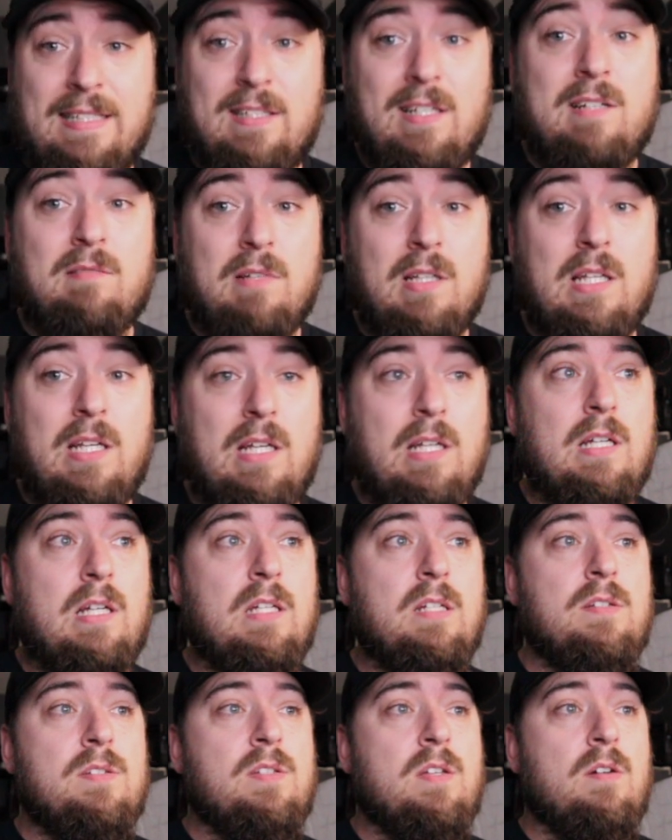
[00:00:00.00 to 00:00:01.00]
they look really
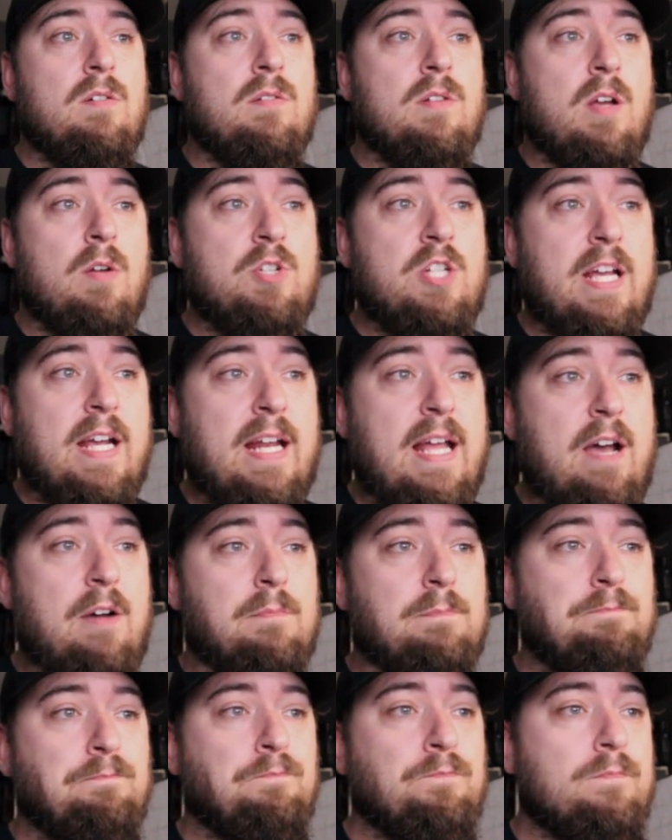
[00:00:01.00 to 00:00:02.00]
good. So go check it
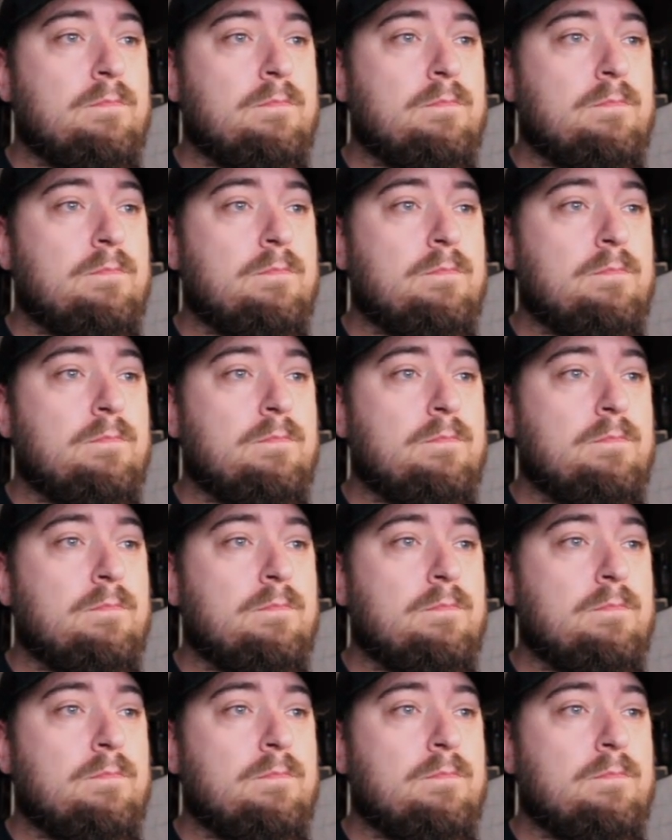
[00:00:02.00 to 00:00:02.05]
out.